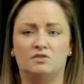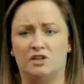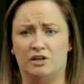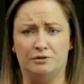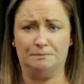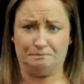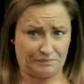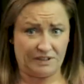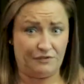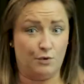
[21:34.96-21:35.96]
So
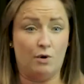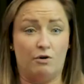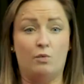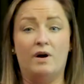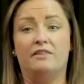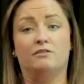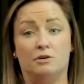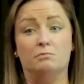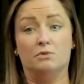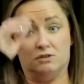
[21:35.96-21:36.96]
if you are aware though,
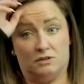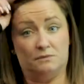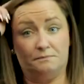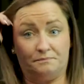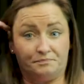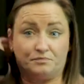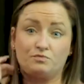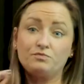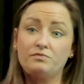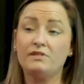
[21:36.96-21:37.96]
you must.
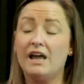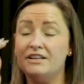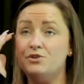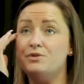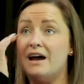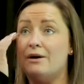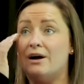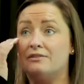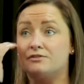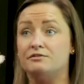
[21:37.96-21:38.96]
And you now
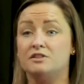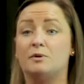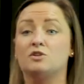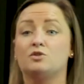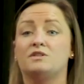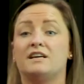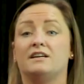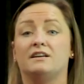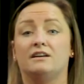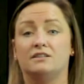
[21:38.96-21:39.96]
have to respond to a
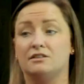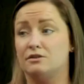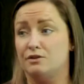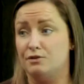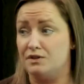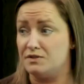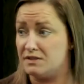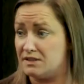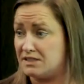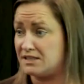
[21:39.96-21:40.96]
tenant, I don't know who
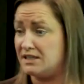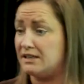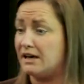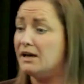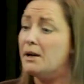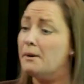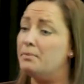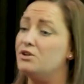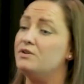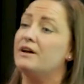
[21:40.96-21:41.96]
knows this neither,
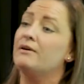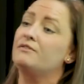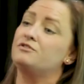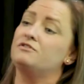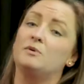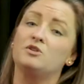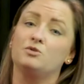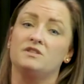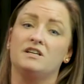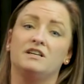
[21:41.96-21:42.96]
but you now have to respond
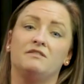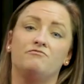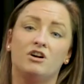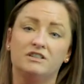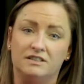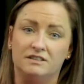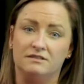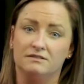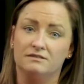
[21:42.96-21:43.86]
to a tenant in writing